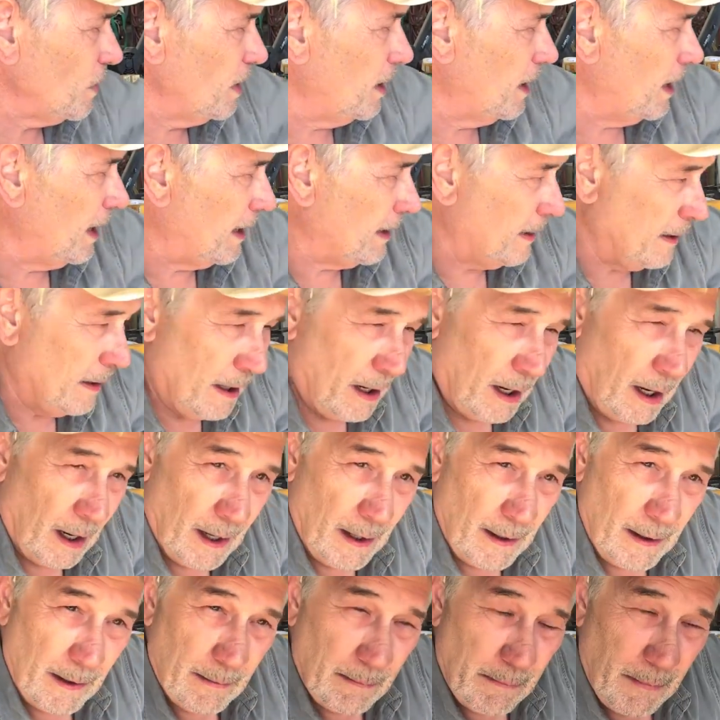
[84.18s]
And
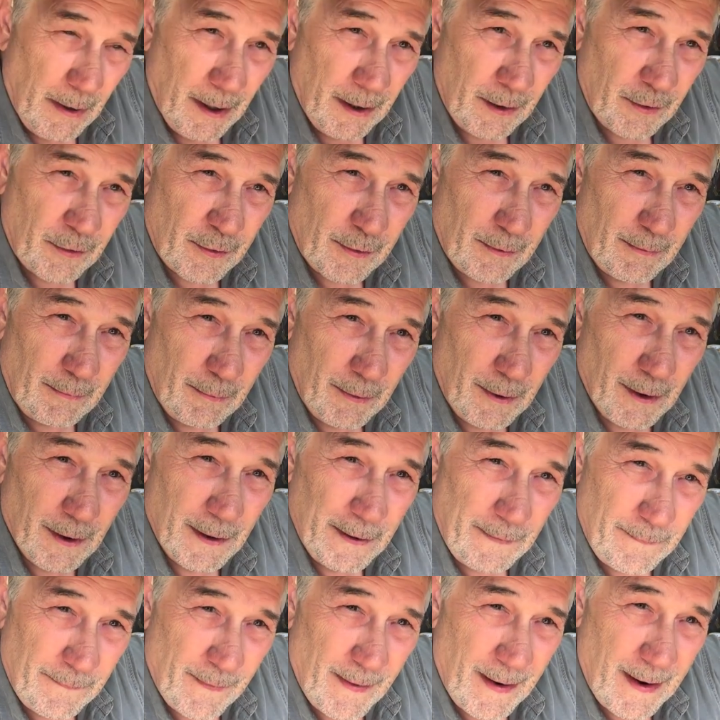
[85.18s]
it makes some
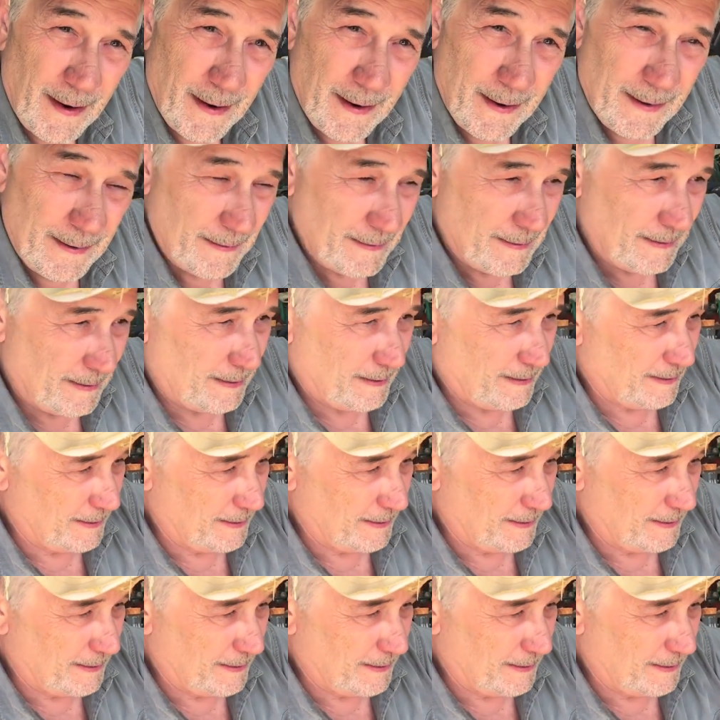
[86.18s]
really fine